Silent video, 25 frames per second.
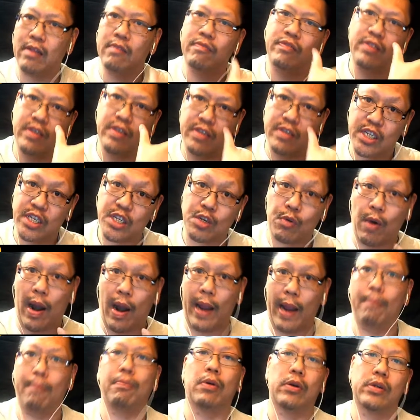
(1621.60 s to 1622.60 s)

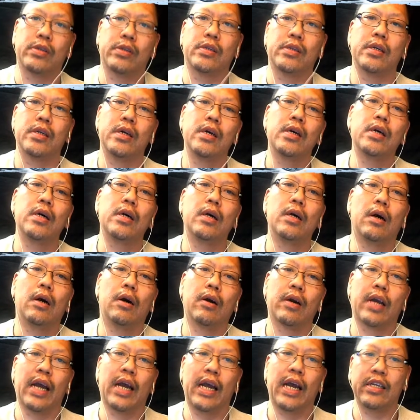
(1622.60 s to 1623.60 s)
subscribers.
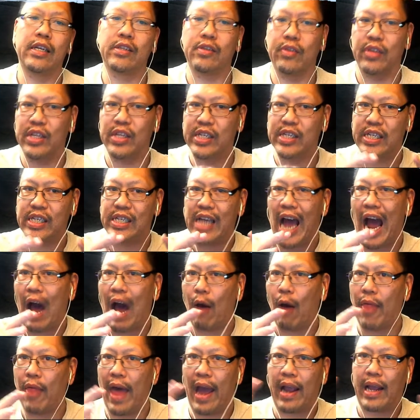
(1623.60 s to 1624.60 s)
Okay, so this is how
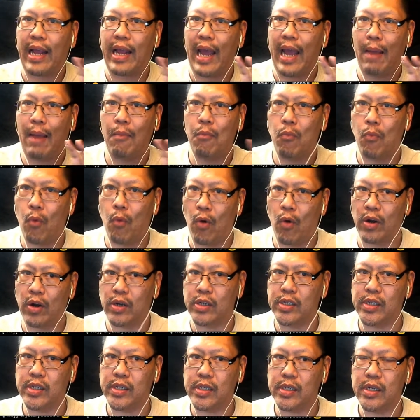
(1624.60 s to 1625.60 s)
that game
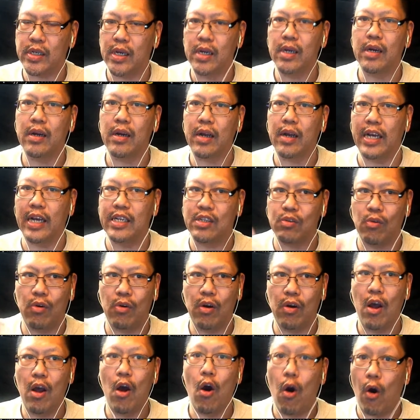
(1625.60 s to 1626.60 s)
works. Okay, so
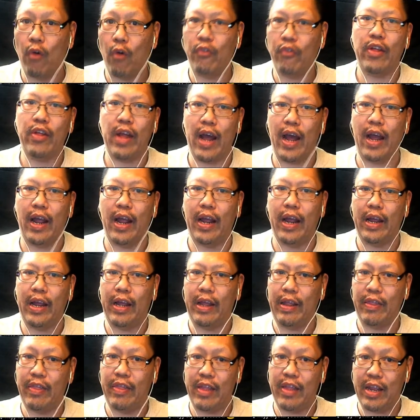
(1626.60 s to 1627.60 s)
hopefully
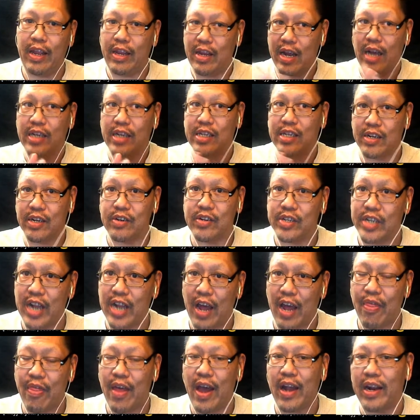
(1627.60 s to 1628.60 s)
you guys
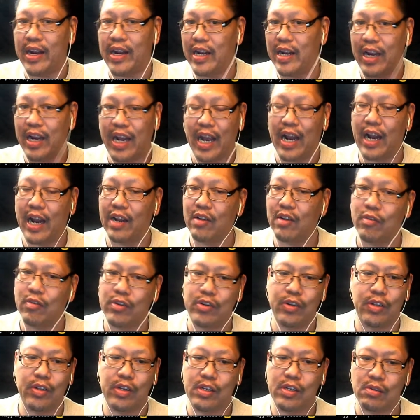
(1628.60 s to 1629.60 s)
understand that. And again, I told
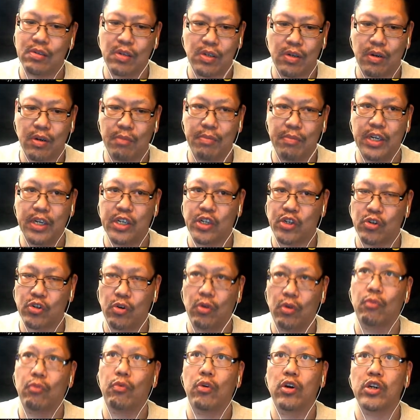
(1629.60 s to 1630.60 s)
you this was going to be a
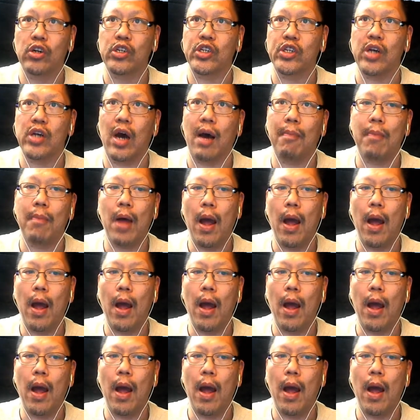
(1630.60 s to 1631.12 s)
short workshop,